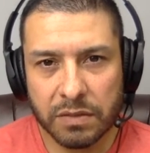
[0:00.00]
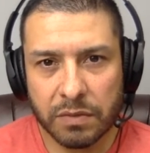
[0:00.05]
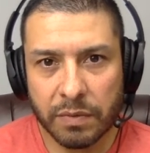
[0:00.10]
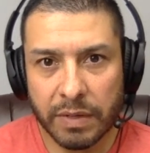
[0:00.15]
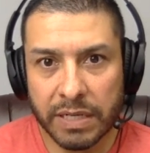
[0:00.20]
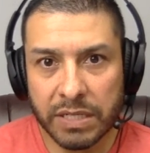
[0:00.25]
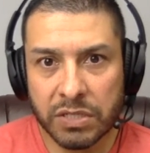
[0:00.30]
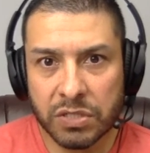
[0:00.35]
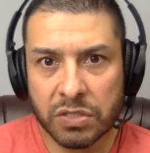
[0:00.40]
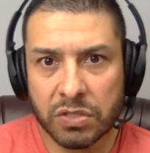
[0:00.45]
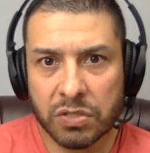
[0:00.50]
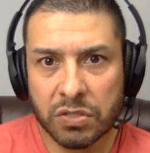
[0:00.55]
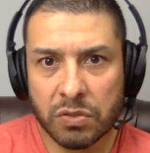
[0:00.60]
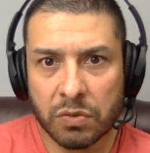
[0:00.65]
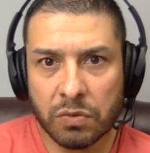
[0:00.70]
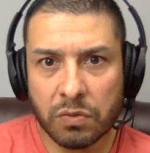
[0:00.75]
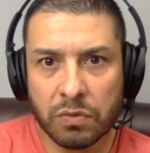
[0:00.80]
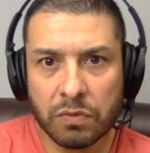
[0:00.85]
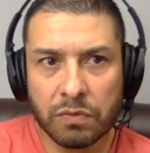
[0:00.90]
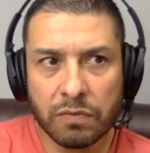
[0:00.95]
Do I
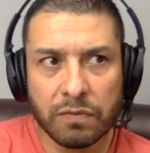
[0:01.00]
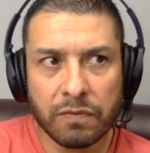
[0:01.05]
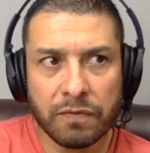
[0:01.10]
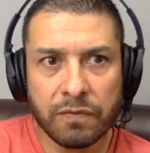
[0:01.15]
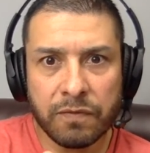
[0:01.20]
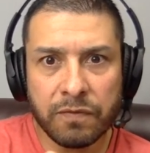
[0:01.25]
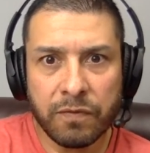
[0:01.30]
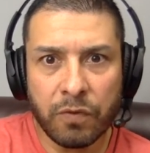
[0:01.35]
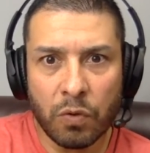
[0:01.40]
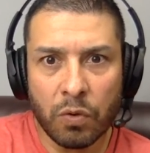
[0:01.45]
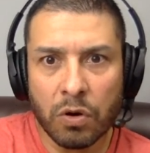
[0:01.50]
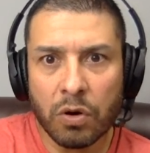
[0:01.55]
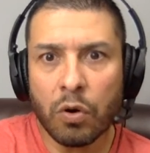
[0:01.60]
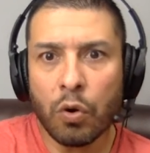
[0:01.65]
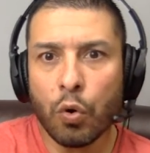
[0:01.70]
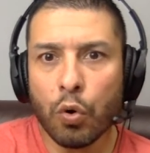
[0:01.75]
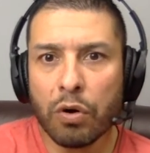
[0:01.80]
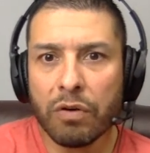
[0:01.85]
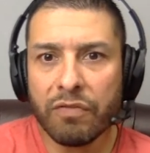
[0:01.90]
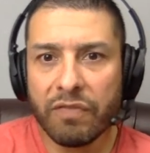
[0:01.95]
do 4
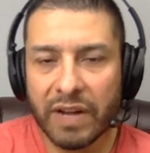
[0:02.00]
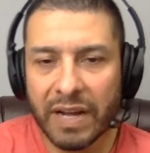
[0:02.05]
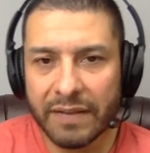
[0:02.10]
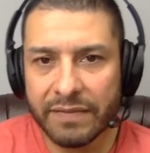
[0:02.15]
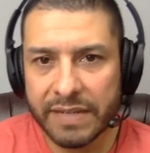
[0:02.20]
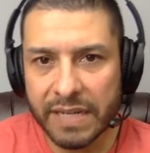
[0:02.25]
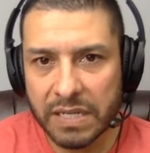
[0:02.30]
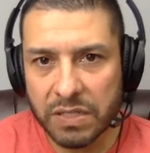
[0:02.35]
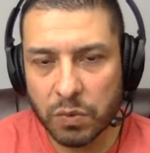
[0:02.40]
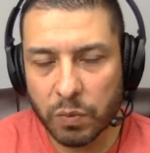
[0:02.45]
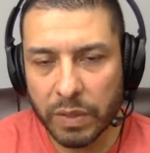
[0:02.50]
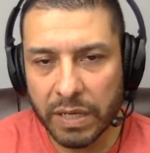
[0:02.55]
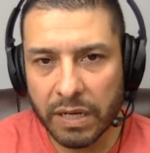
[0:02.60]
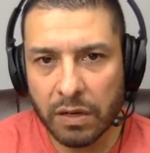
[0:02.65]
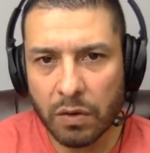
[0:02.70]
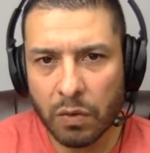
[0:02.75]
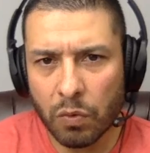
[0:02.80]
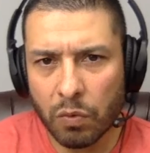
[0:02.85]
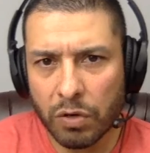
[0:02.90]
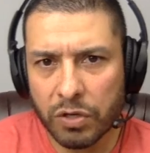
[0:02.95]
or 5 days a
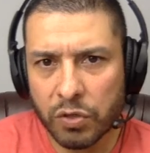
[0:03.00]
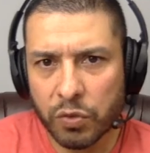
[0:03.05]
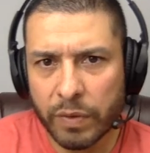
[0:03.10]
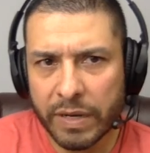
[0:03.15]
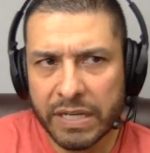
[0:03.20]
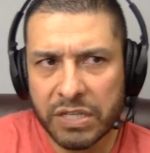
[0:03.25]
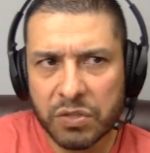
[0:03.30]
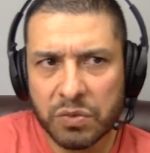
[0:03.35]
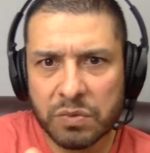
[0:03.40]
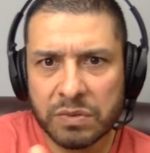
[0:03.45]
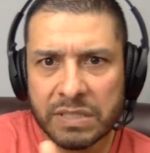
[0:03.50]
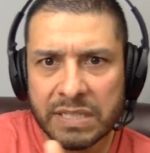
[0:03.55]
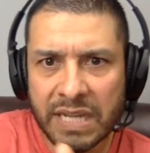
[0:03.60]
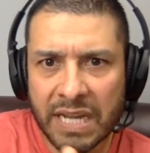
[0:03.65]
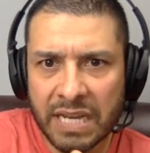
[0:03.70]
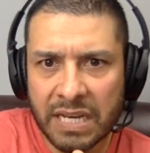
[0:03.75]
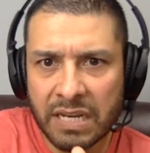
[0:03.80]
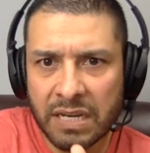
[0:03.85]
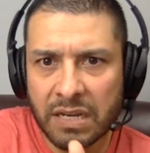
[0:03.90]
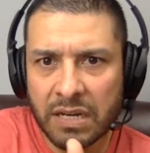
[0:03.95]
week? Or do I do
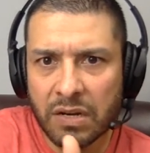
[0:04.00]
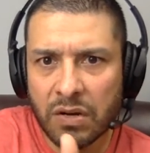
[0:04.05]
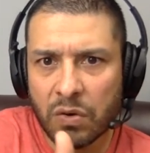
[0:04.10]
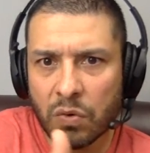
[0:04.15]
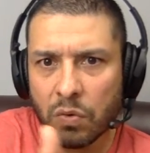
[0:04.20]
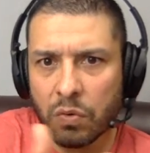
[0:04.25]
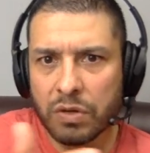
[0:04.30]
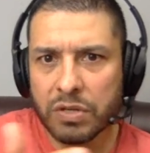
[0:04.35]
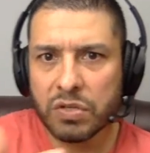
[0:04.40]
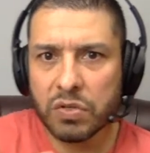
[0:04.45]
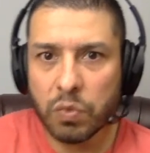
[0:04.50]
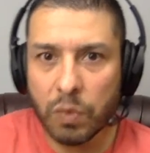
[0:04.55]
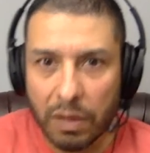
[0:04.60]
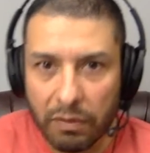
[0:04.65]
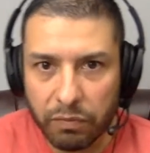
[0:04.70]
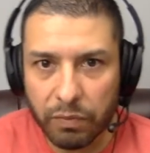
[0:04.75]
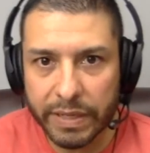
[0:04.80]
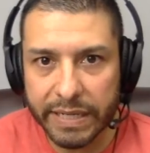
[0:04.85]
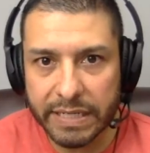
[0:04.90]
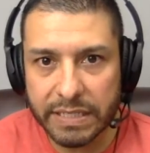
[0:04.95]
10 or
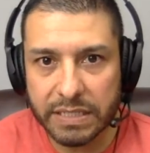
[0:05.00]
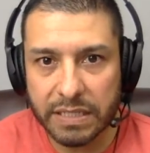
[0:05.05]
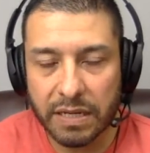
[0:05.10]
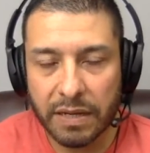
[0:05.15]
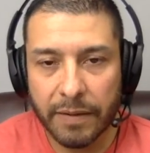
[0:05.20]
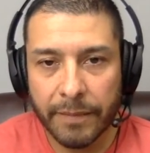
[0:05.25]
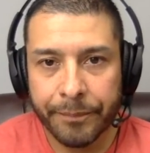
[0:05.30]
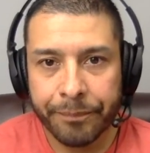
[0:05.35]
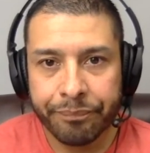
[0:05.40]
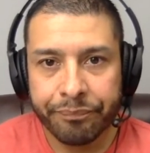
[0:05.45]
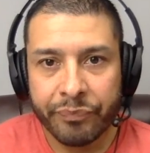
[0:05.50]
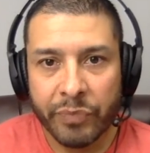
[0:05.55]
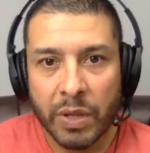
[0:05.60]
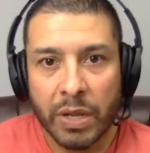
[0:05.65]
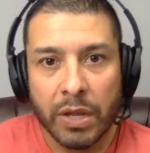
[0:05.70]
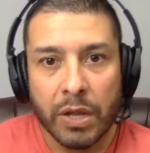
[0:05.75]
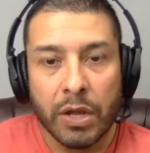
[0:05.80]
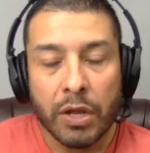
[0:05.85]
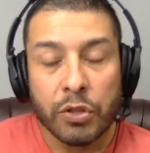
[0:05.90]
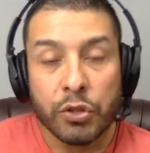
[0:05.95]
12 weeks?
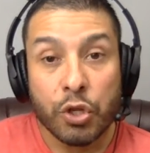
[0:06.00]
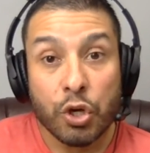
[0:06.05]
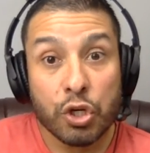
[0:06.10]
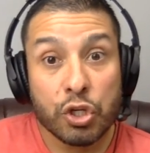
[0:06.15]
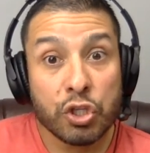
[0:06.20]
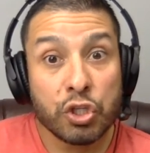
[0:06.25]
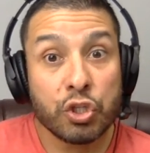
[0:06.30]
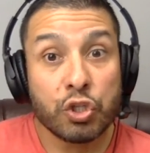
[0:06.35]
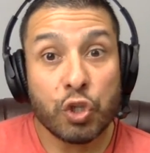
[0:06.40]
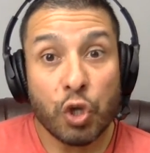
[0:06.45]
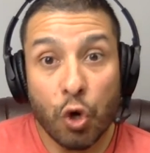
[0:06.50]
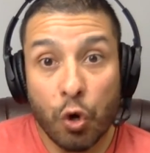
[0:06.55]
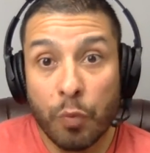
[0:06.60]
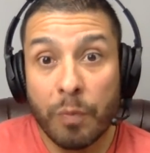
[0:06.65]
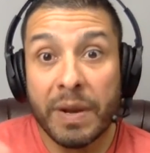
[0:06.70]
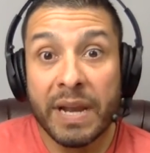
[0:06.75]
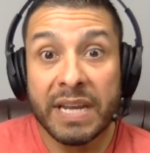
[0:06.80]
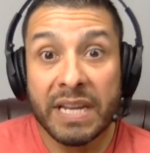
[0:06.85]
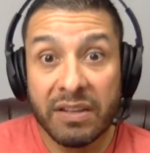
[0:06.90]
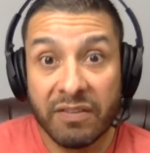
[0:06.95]
There's so
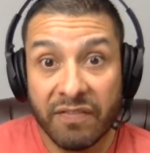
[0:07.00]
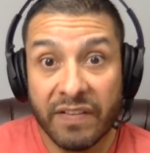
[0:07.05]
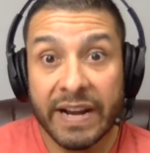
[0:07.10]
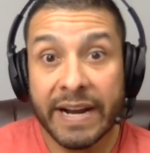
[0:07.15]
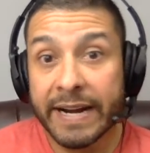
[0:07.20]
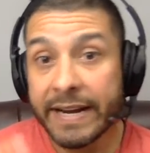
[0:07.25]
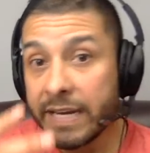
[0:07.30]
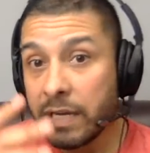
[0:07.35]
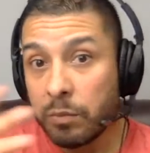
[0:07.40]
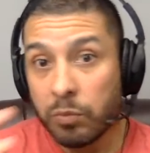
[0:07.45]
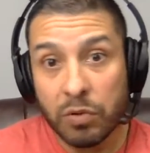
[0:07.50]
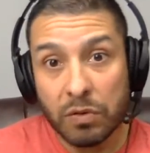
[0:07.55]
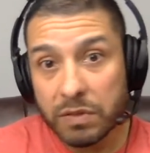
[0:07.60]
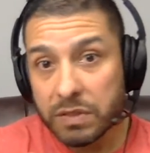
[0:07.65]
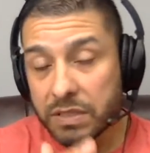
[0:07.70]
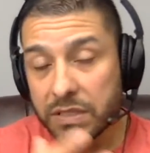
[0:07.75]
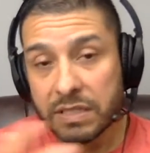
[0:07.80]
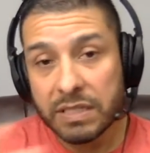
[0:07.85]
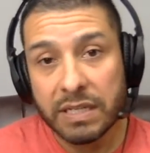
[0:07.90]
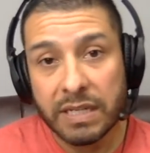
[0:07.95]
many
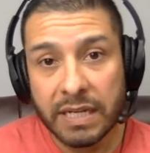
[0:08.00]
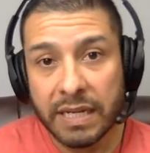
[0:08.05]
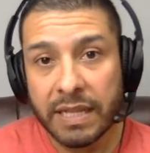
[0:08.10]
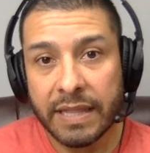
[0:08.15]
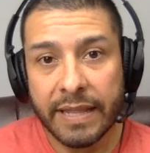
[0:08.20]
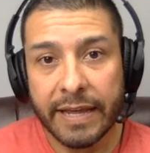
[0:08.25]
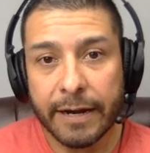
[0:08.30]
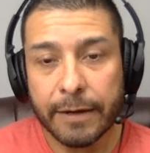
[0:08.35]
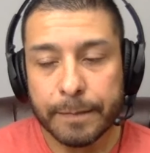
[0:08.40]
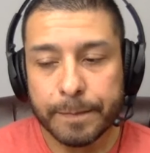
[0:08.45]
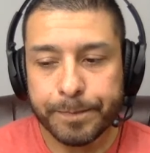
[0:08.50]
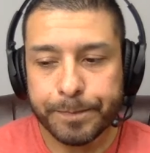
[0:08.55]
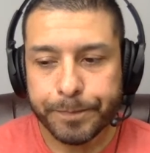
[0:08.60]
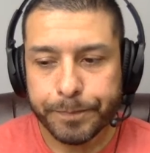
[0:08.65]
variables in there.